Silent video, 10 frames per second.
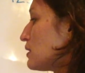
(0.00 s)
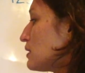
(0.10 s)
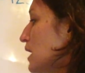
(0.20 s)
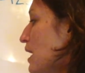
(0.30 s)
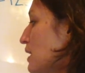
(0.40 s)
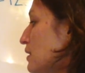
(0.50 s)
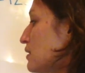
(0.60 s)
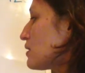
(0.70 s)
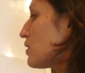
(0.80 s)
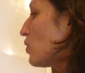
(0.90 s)

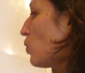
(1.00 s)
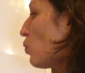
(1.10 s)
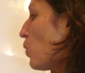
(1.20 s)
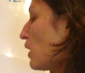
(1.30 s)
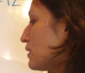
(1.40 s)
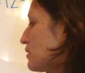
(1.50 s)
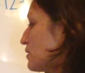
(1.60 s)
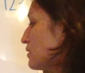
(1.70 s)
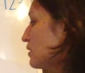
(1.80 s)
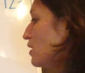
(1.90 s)
tens,
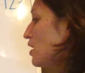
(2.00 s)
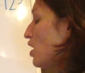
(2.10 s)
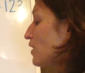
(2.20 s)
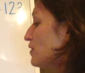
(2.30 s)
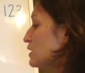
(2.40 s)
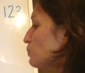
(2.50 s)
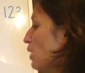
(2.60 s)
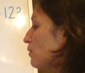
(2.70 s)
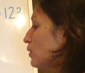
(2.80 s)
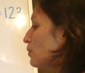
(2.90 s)
ones. In this
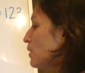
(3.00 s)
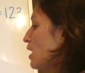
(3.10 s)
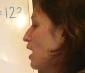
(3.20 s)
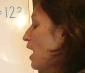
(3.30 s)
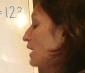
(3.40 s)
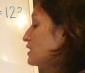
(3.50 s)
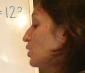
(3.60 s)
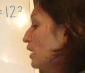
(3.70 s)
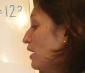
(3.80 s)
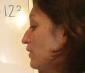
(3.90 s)
problem, I
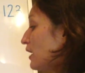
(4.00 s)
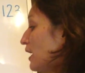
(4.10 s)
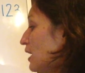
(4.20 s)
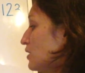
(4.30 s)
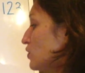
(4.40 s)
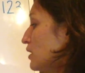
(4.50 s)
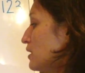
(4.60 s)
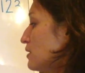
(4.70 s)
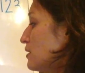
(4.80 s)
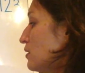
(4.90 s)
don't have any
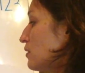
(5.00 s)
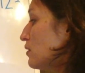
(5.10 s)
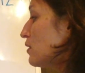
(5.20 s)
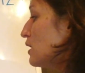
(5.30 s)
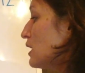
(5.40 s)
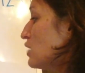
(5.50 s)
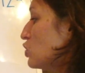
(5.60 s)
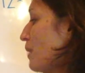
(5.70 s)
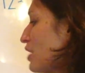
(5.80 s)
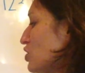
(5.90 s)
hundreds, so
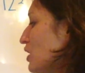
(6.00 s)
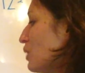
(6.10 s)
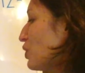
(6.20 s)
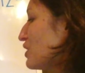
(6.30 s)
I'm actually going to put a